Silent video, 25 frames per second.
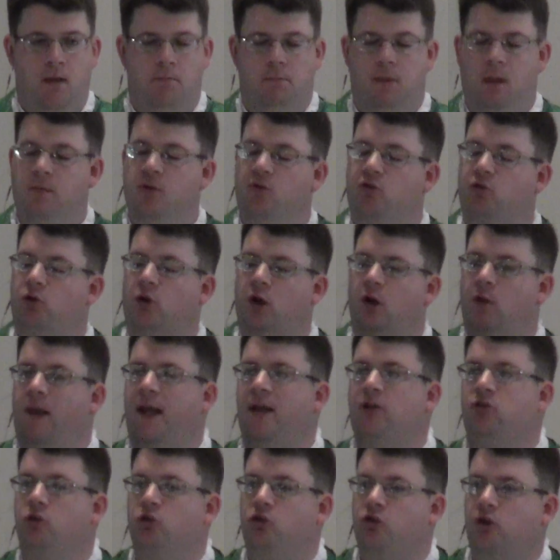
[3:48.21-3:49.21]
Maybe it's a
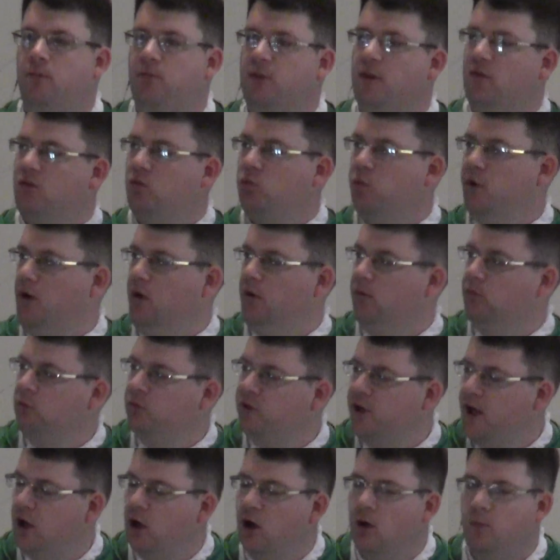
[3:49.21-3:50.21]
relationship that's went
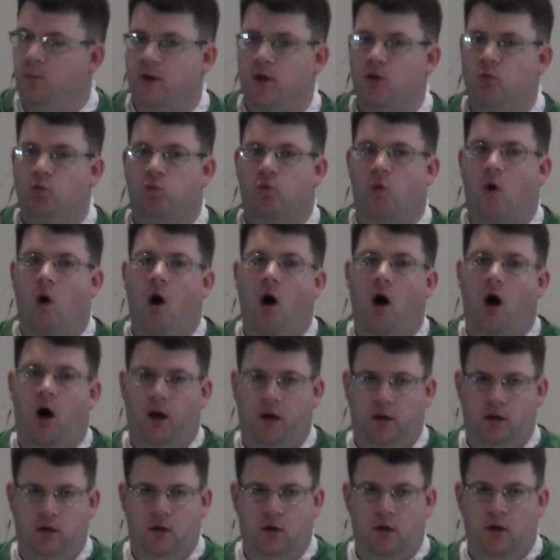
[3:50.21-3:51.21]
terribly
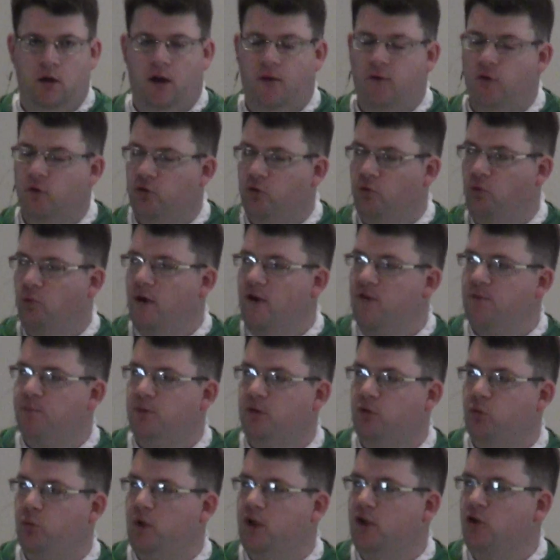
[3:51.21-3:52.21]
wrong and there's a rift
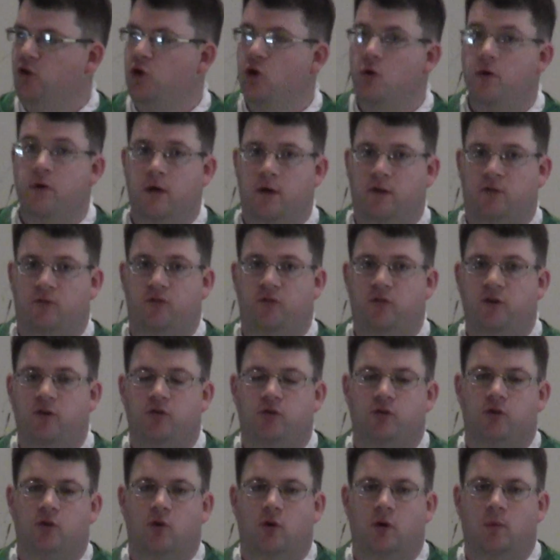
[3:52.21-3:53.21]
between you and a
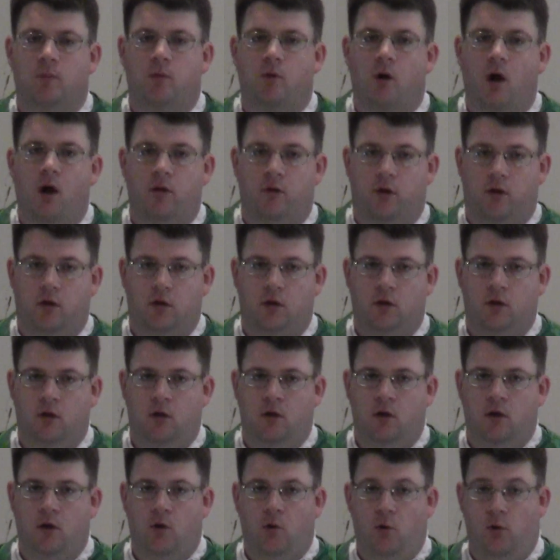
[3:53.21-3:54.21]
sister or a brother,
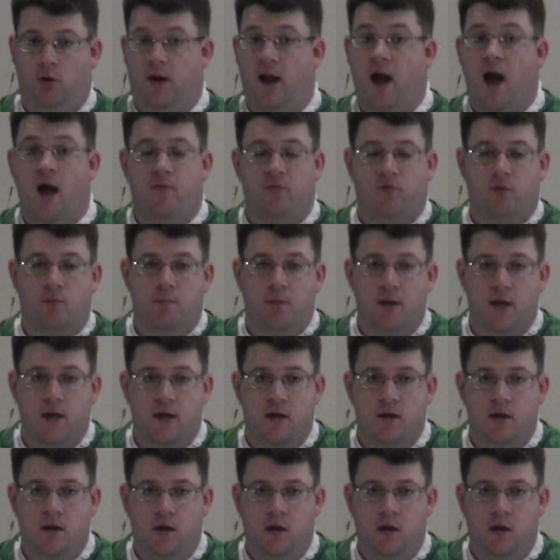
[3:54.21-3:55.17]
or God forbid,